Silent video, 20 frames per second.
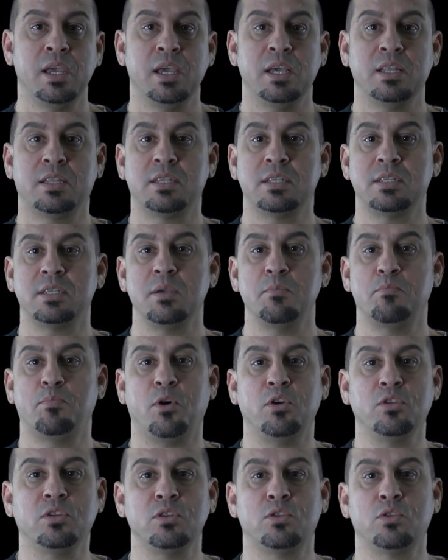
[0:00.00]
It is
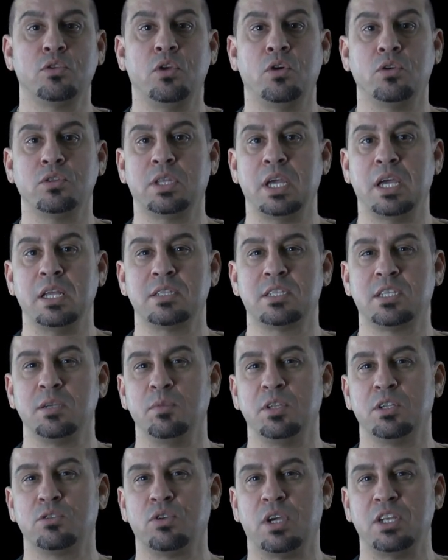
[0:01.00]
important to note that,
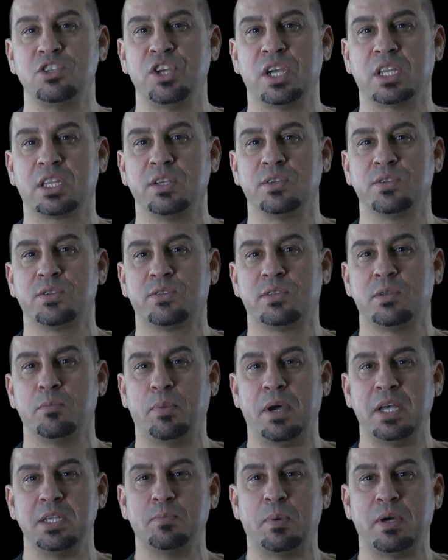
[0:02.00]
similar to adjectives, the
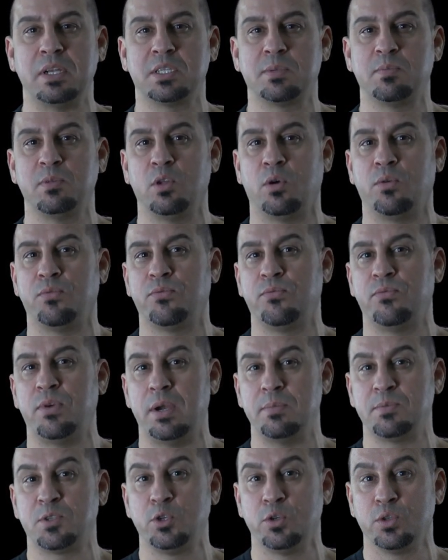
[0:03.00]
past participle of
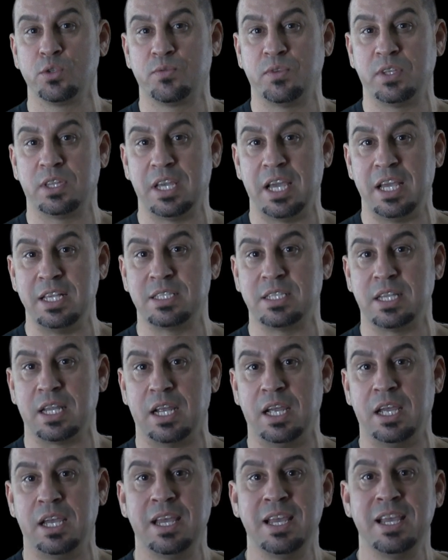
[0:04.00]
verbs used with
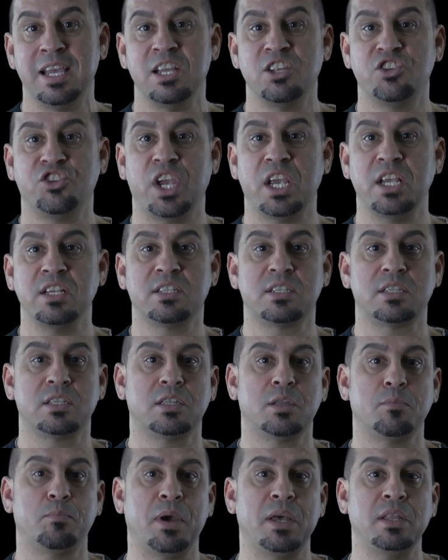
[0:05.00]
essere change
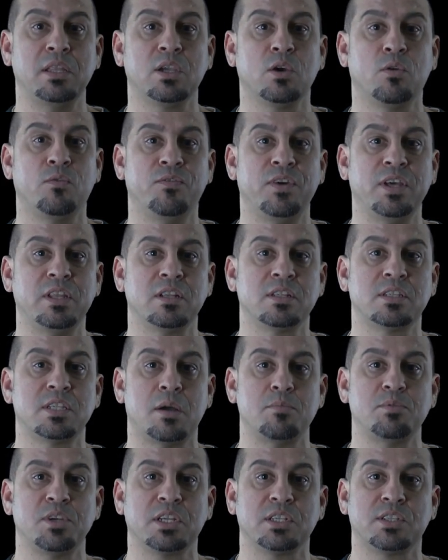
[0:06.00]
depending on whether the
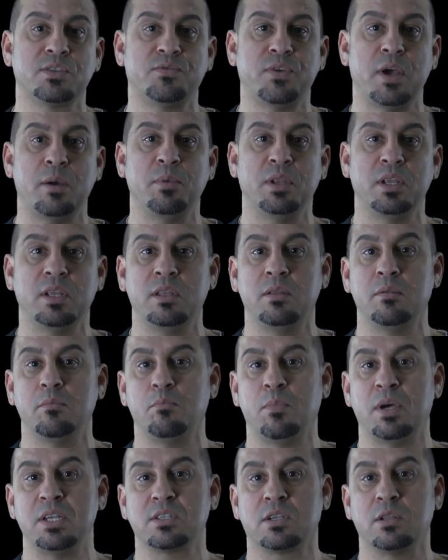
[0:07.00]
subject is feminine,
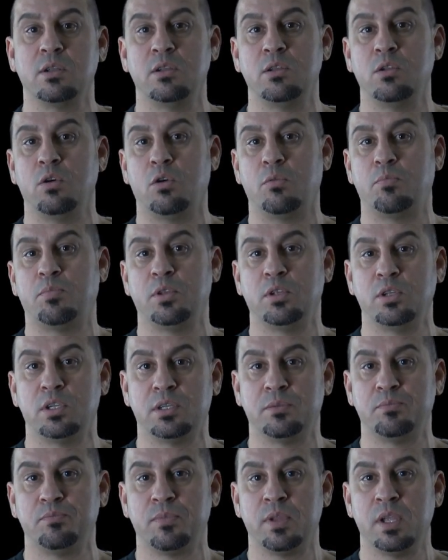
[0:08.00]
masculine, or
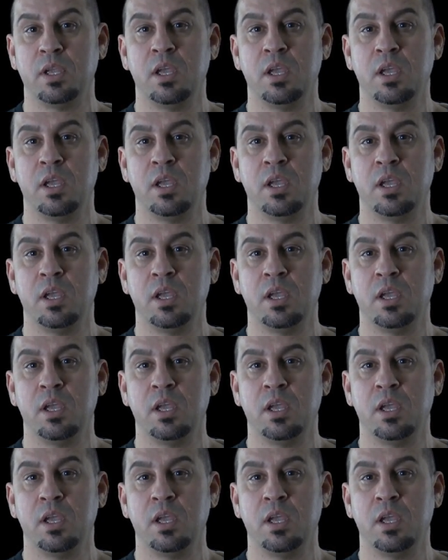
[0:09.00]
plural.